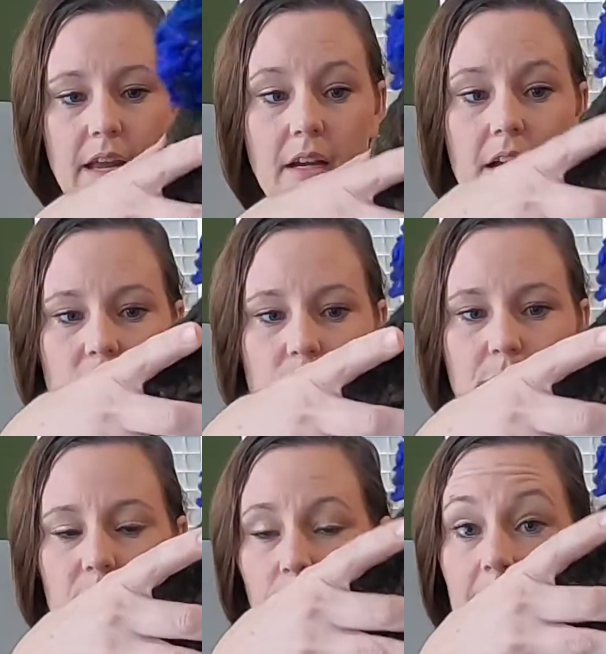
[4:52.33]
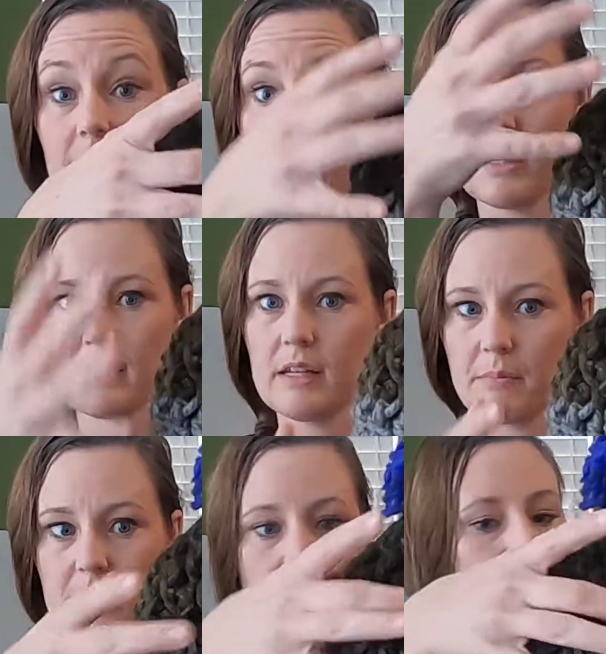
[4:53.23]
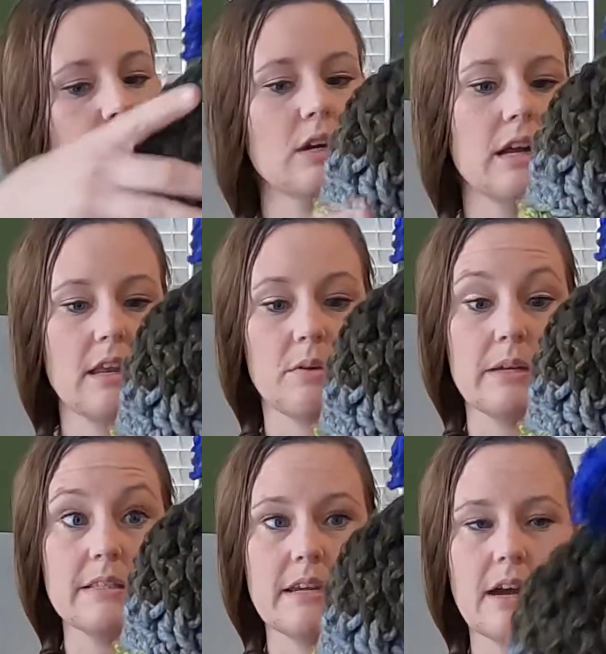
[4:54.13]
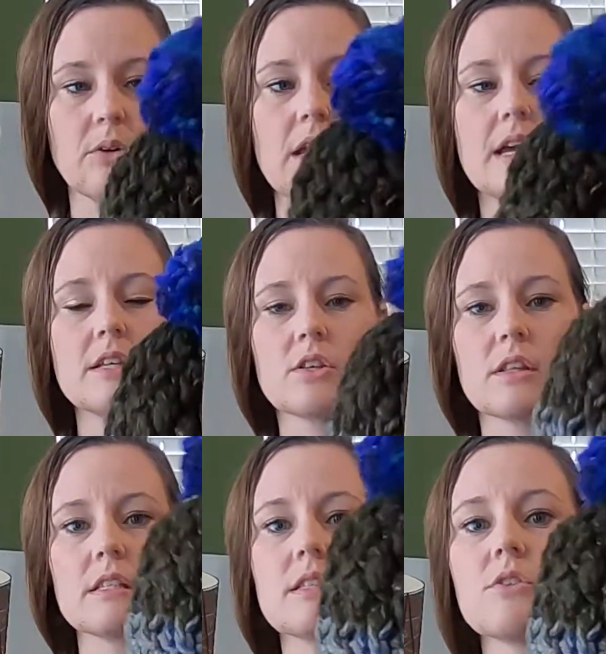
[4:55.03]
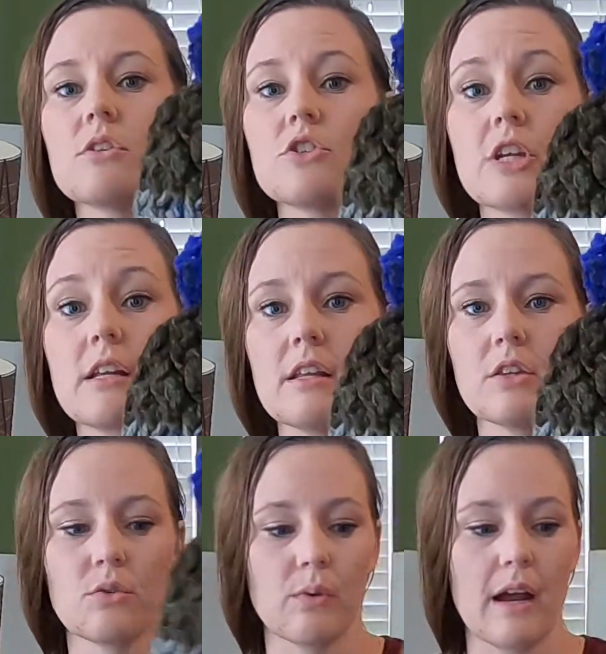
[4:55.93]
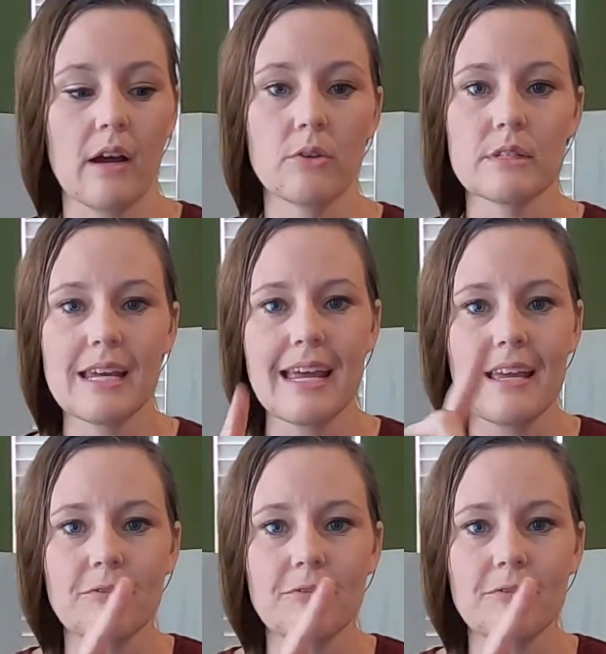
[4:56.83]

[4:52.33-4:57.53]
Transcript: I got to a point where I didn't want it to get bigger anymore and I went down. So this is crocheted in the round.